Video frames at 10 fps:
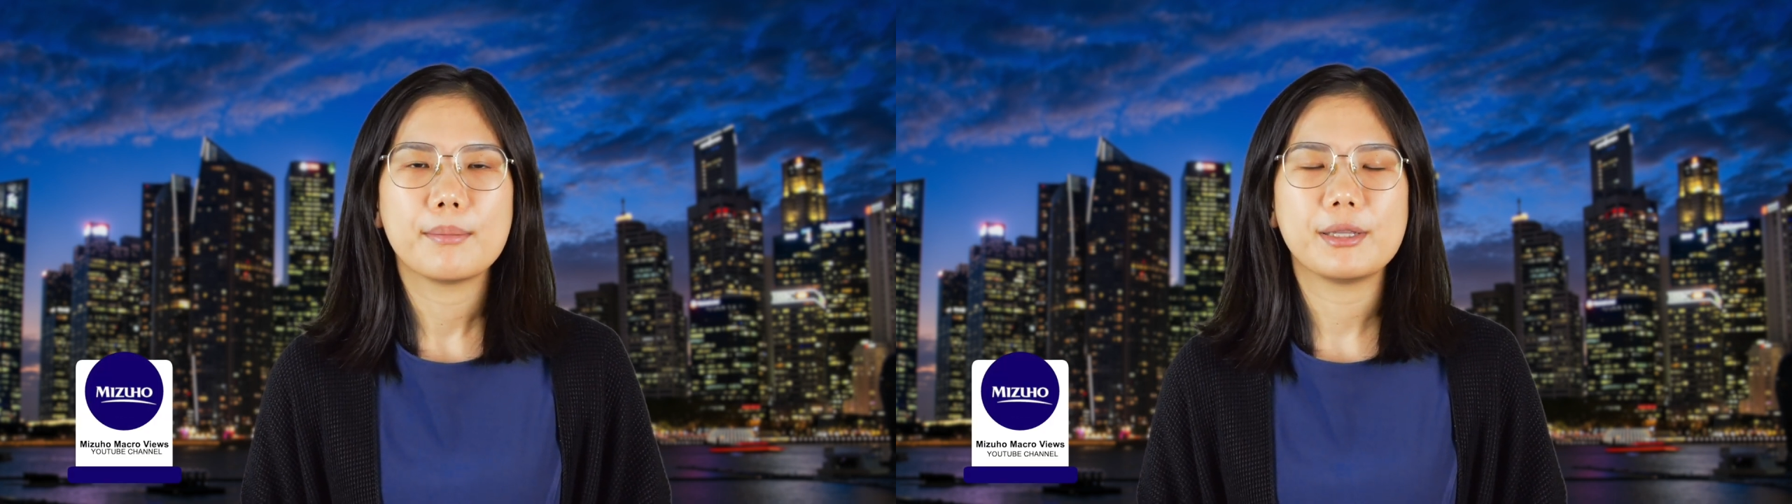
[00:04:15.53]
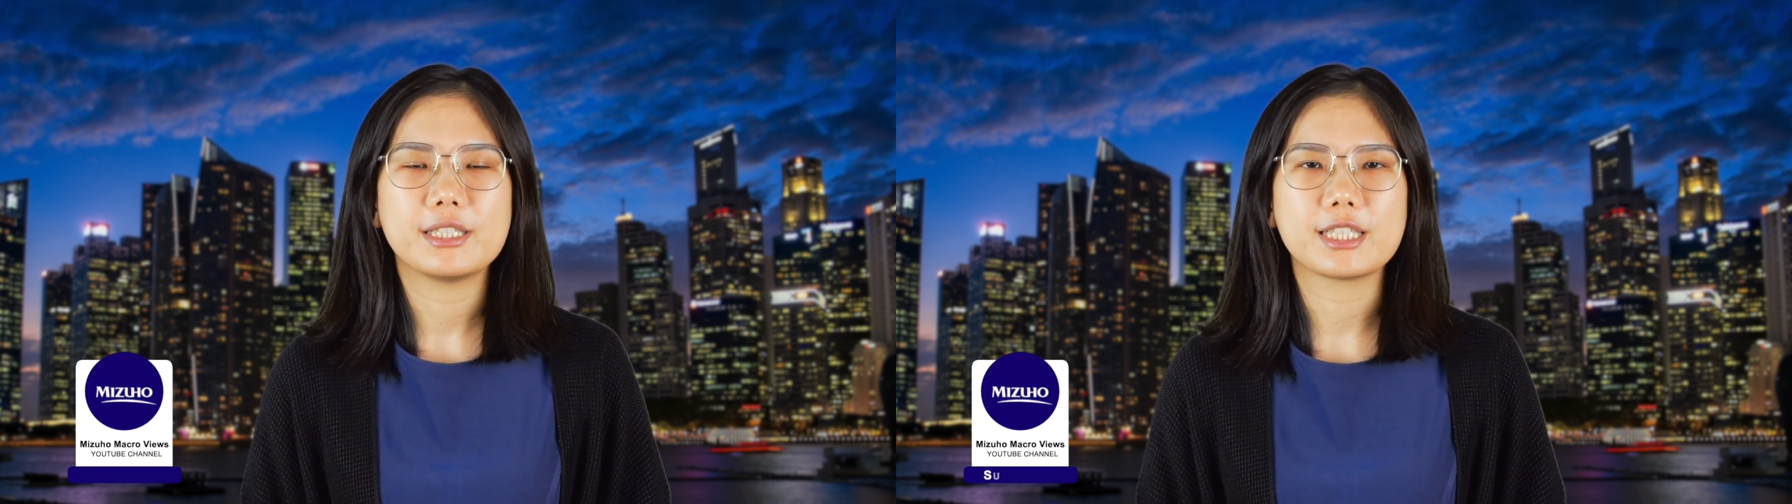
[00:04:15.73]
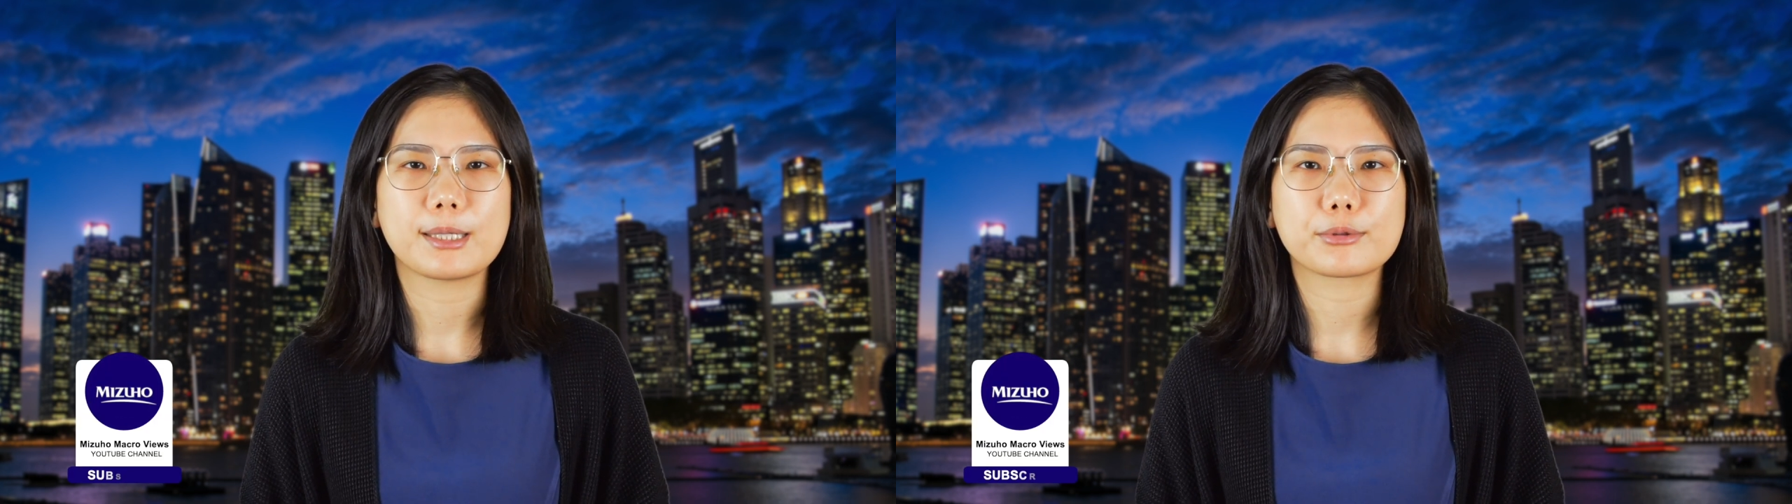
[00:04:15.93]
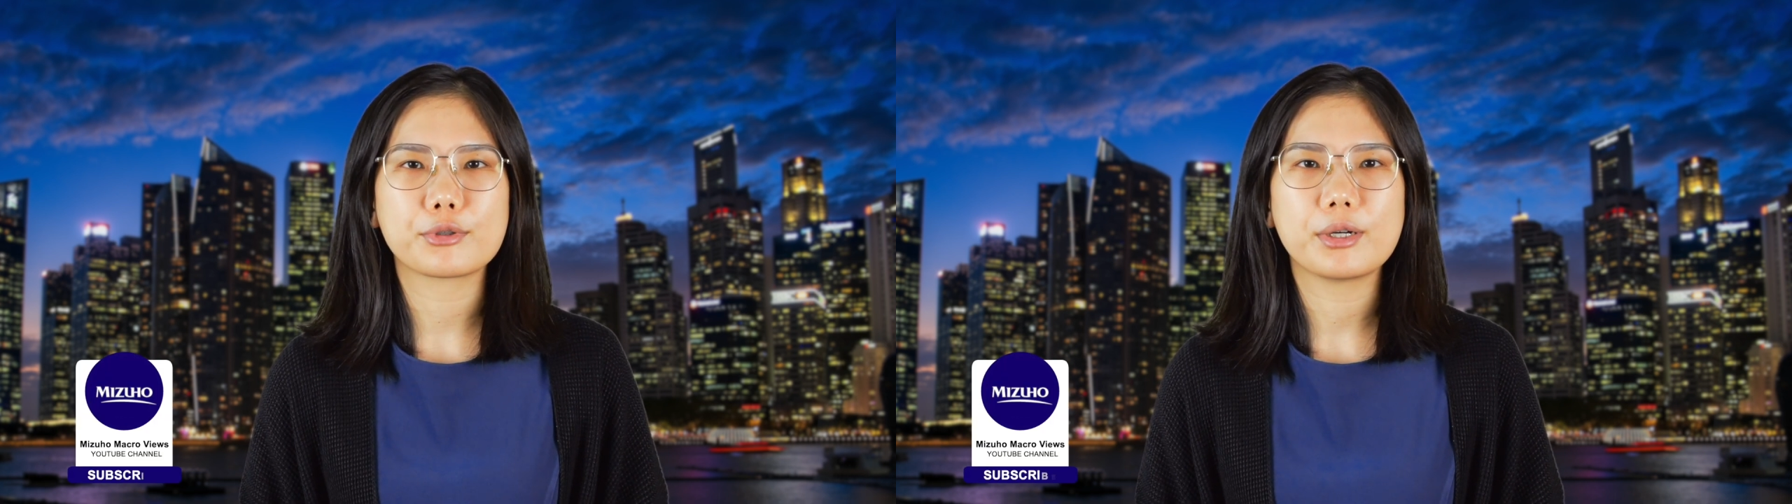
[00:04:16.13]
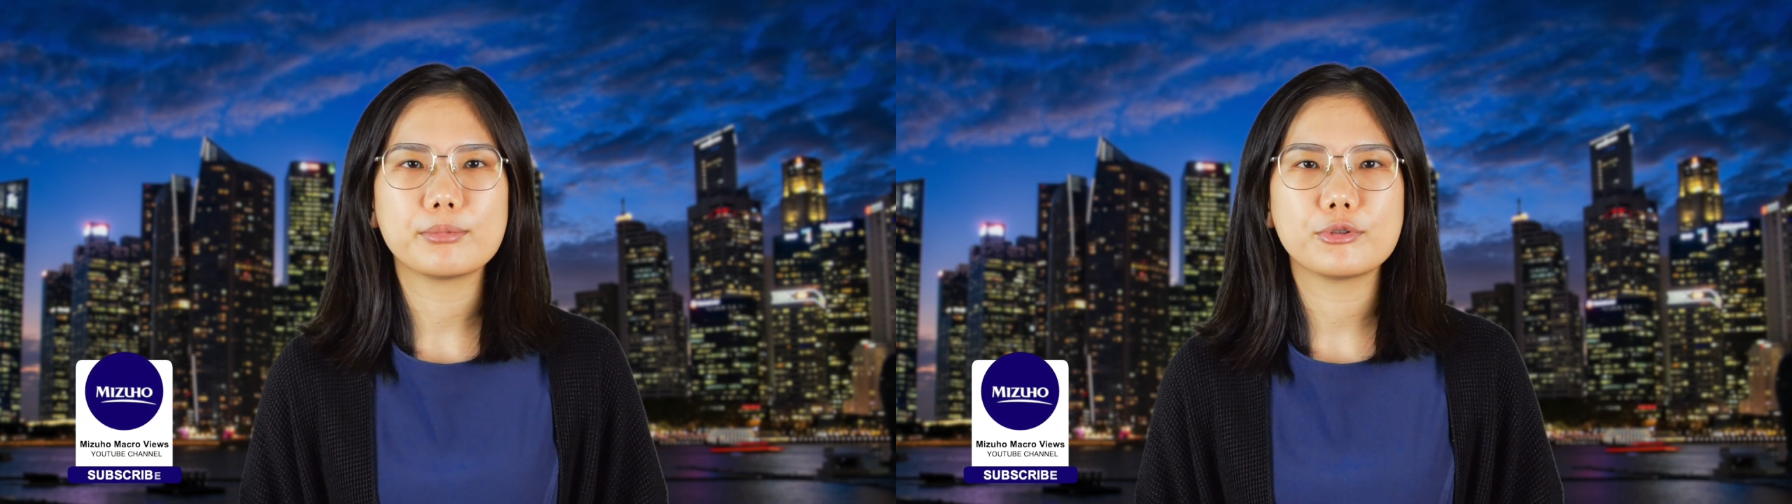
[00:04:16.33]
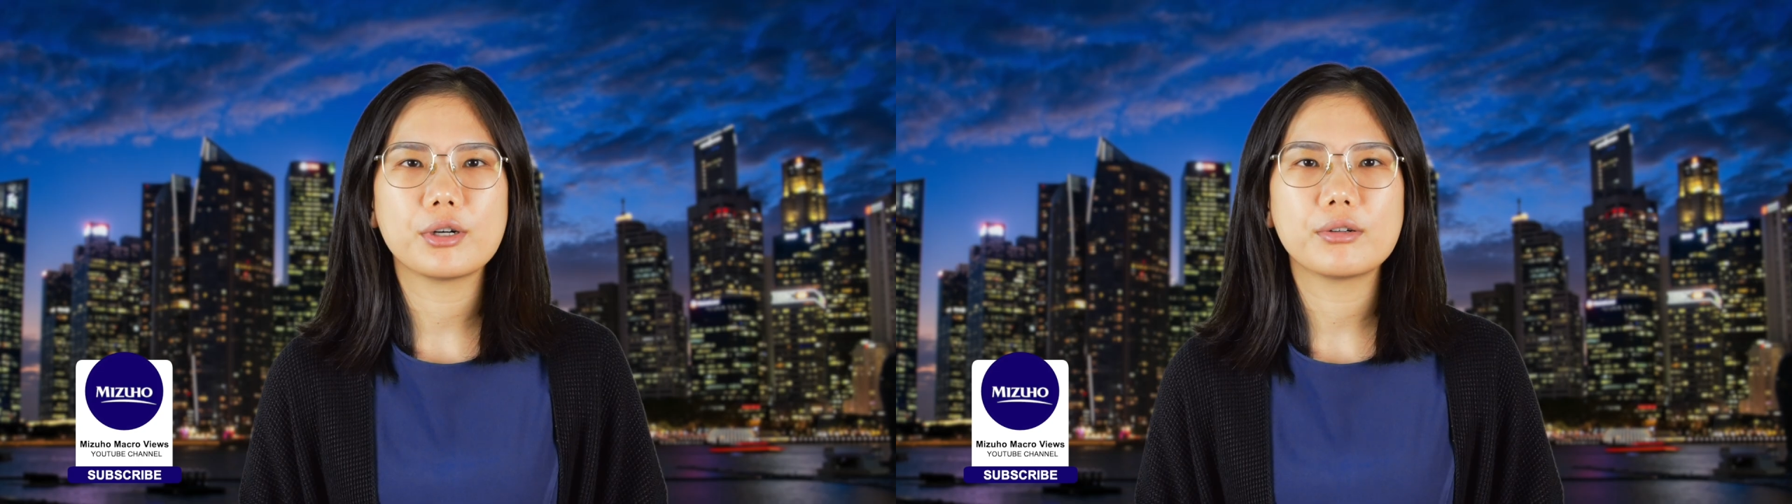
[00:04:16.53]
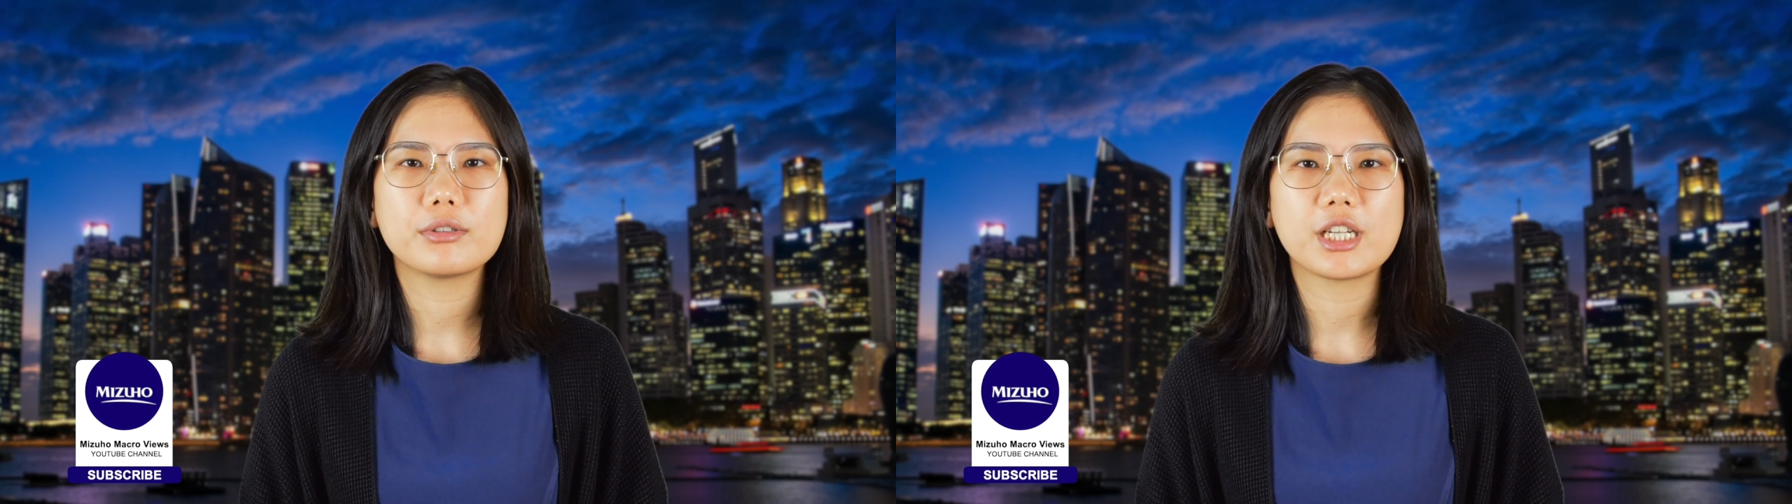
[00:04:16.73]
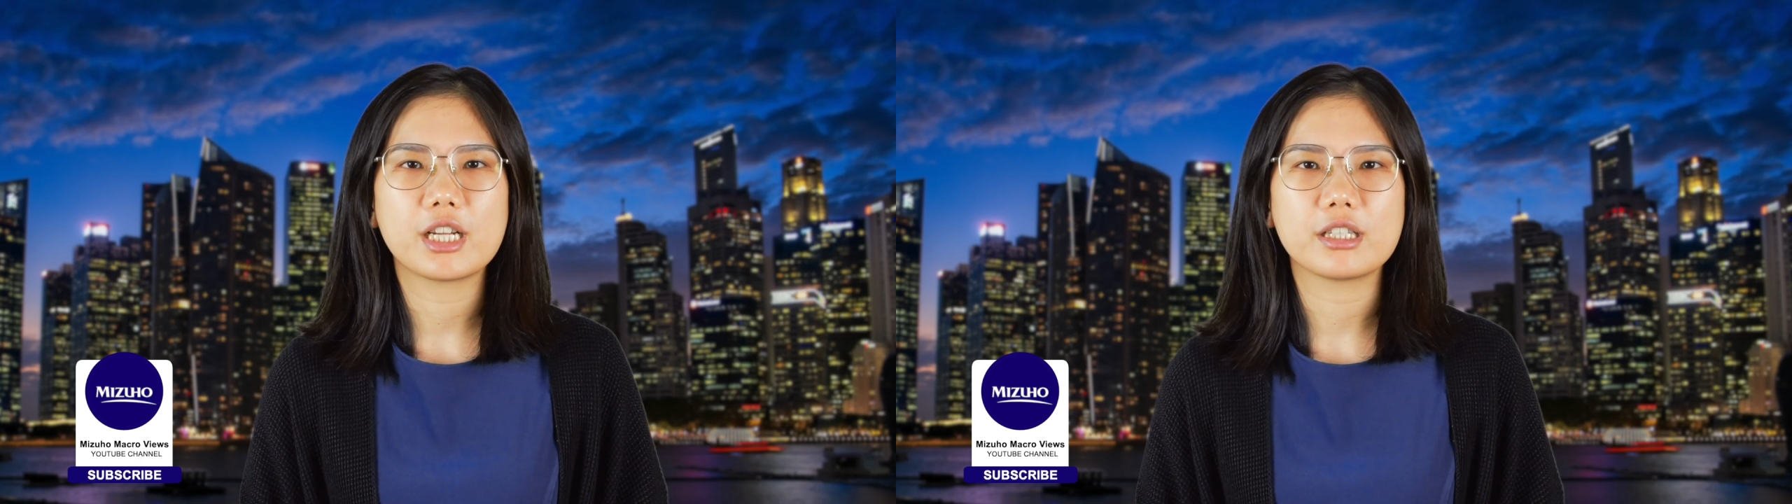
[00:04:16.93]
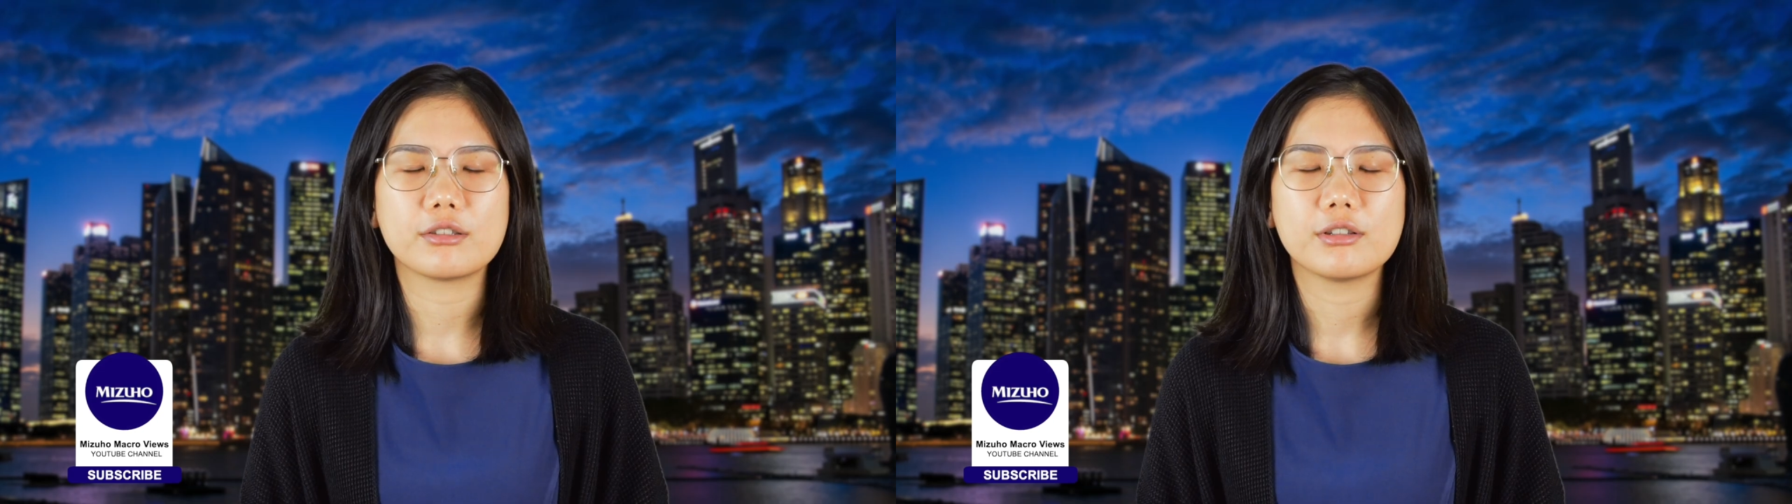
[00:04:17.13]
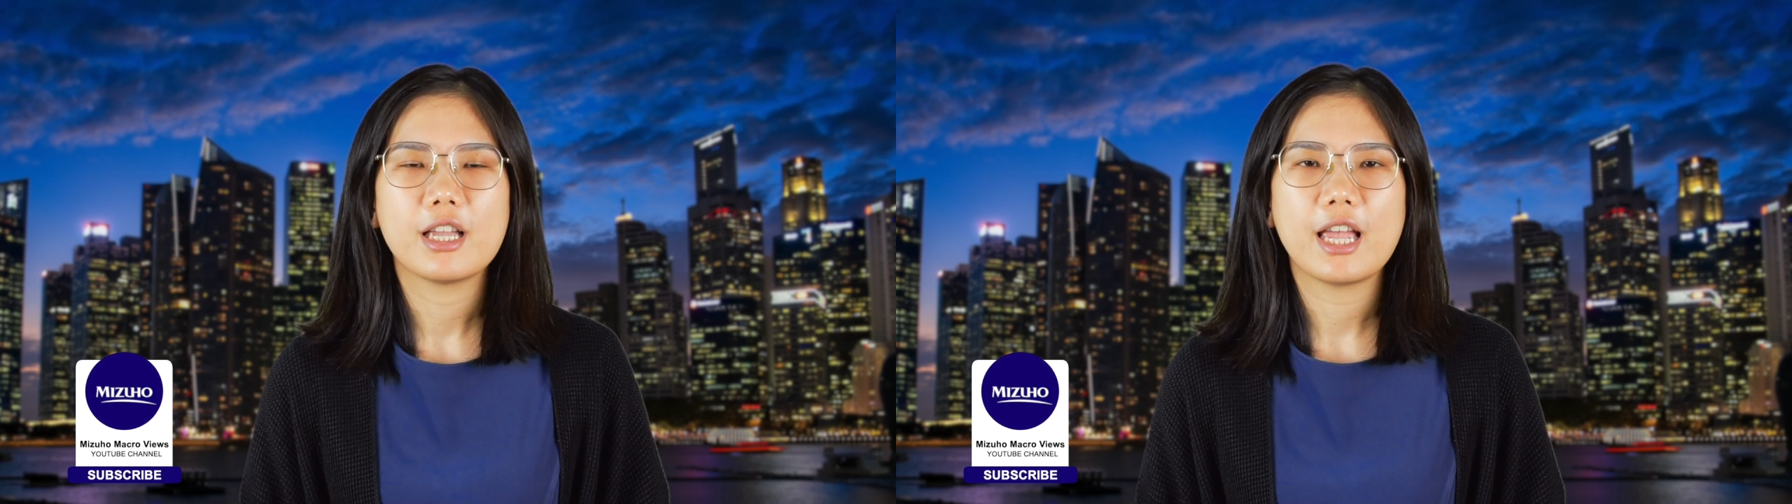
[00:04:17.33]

please subscribe to our channel